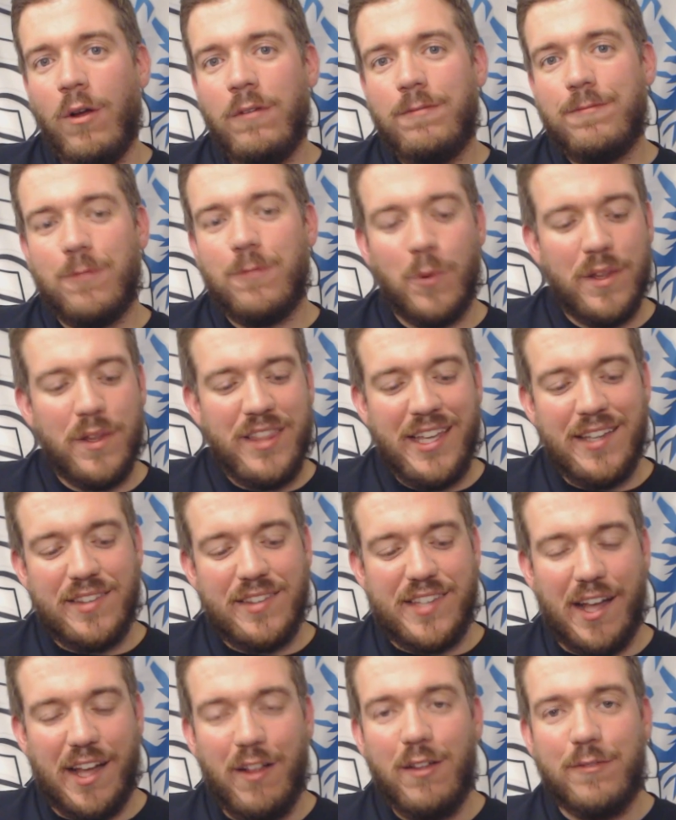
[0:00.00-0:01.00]
own for the
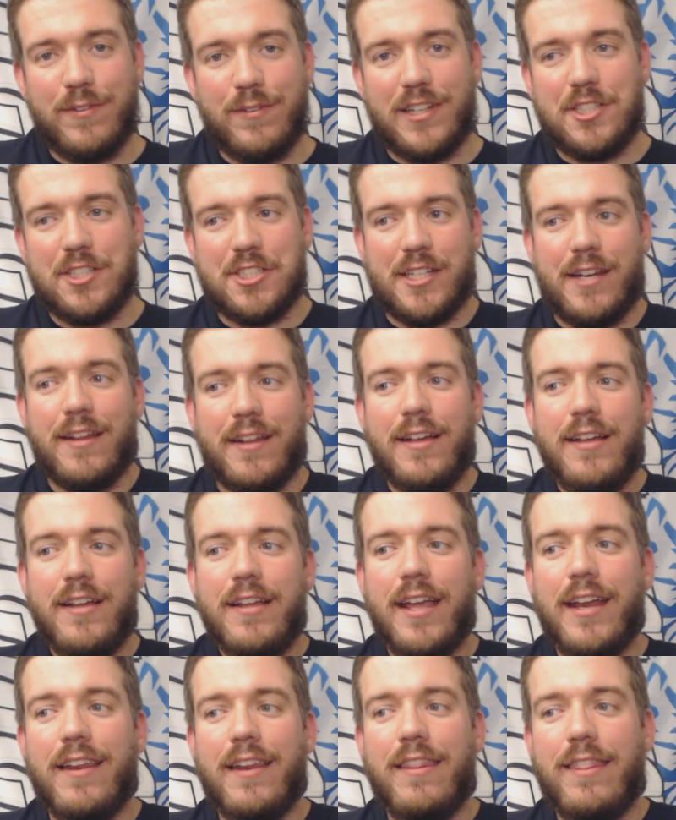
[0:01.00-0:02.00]
Intellivision,
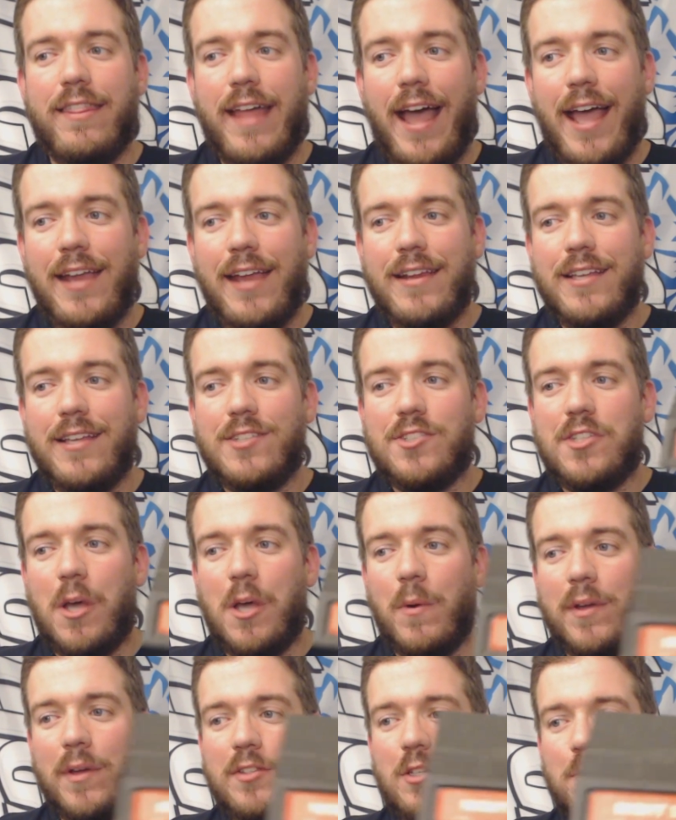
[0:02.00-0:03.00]
and that is
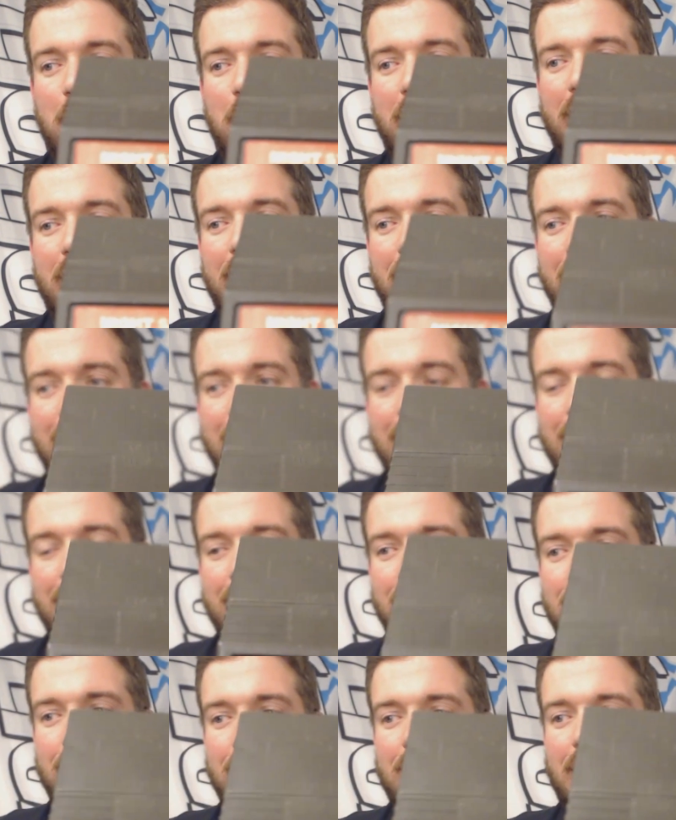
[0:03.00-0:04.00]
going to be,
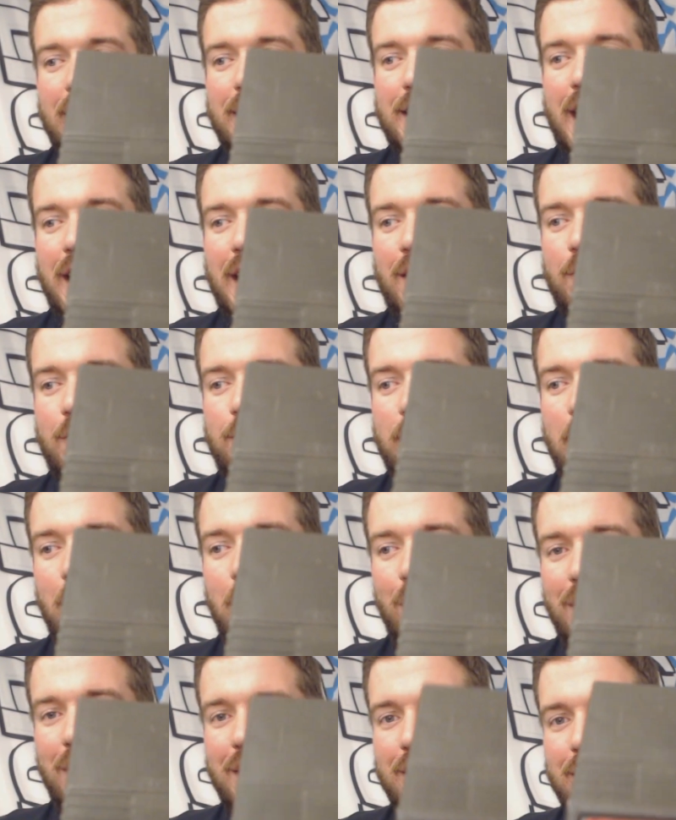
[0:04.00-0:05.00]
get that in
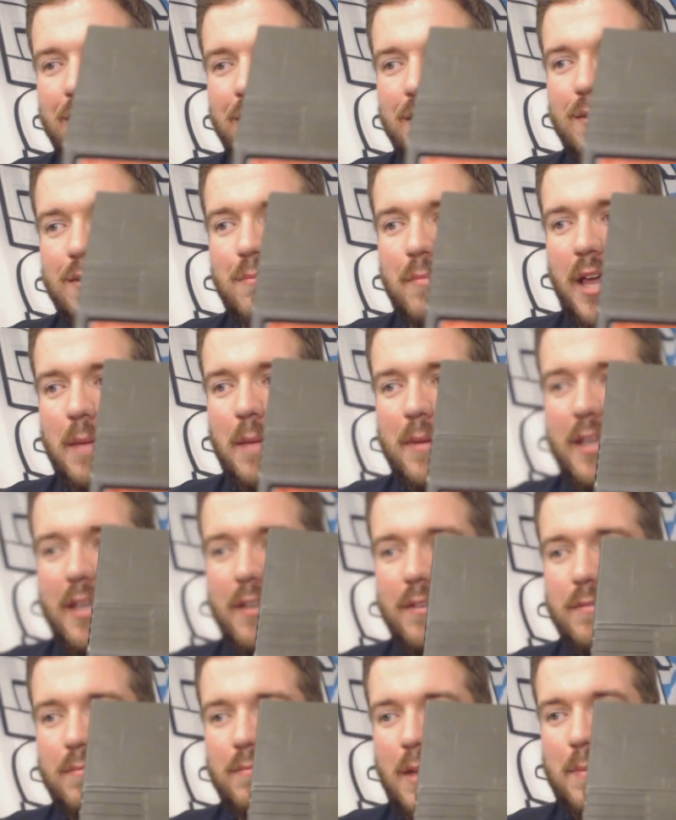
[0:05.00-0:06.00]
view?
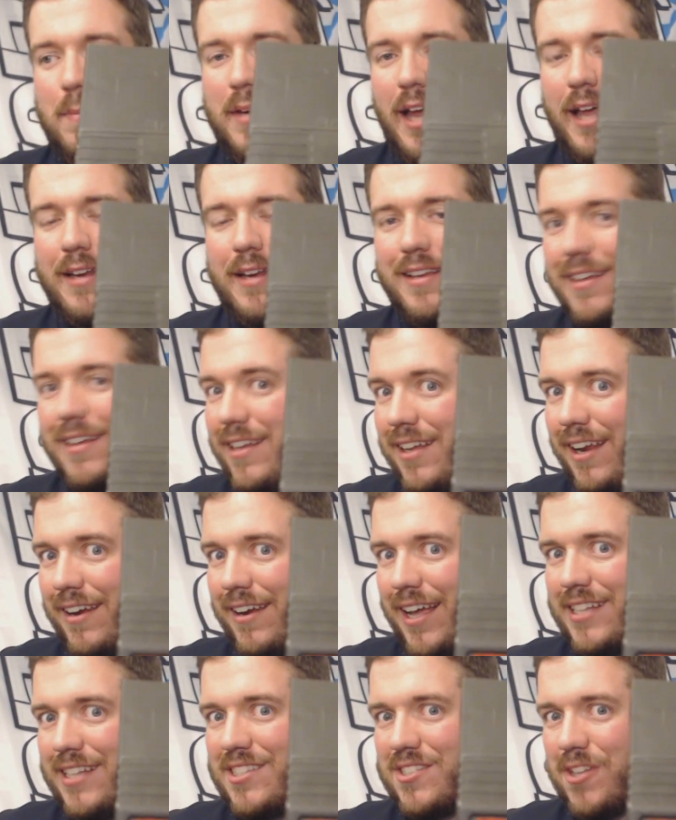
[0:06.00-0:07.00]
Maybe, maybe not.
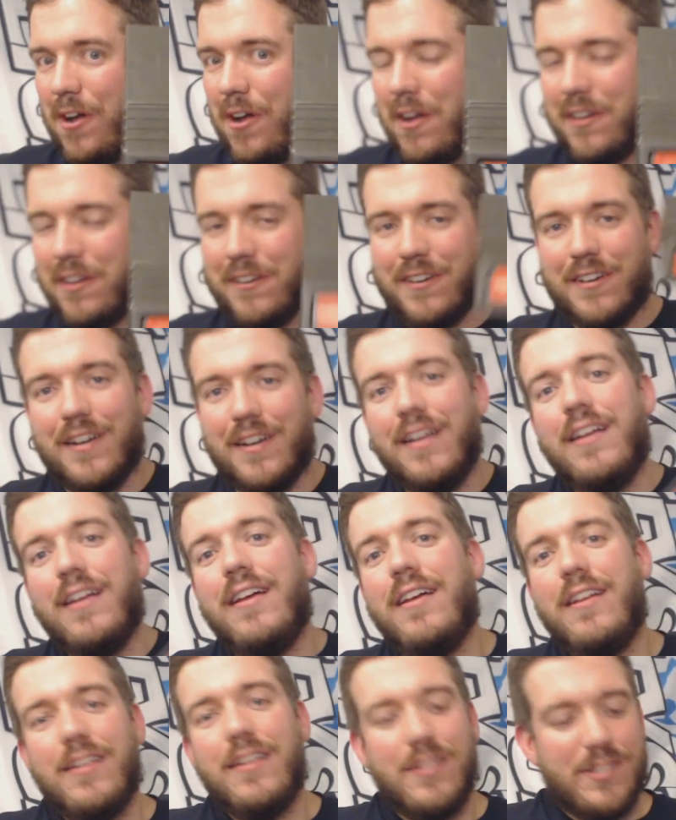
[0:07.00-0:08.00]
Night Stalker.
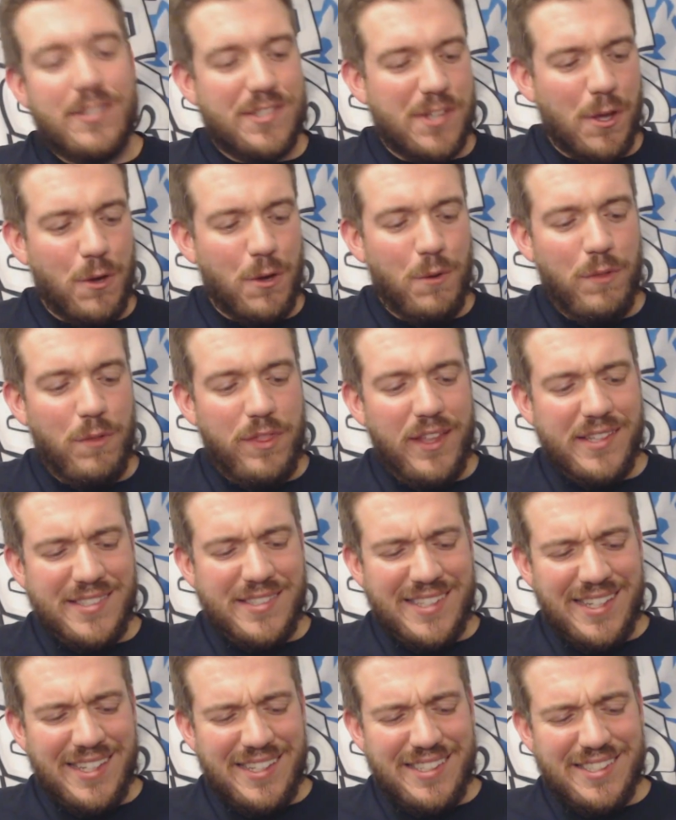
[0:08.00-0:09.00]
So,
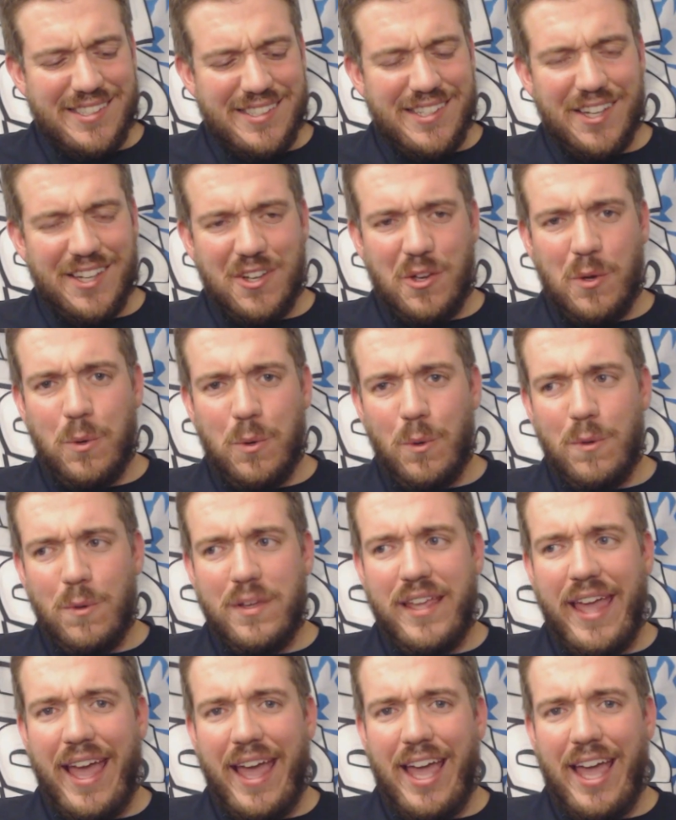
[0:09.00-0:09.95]
this is a cool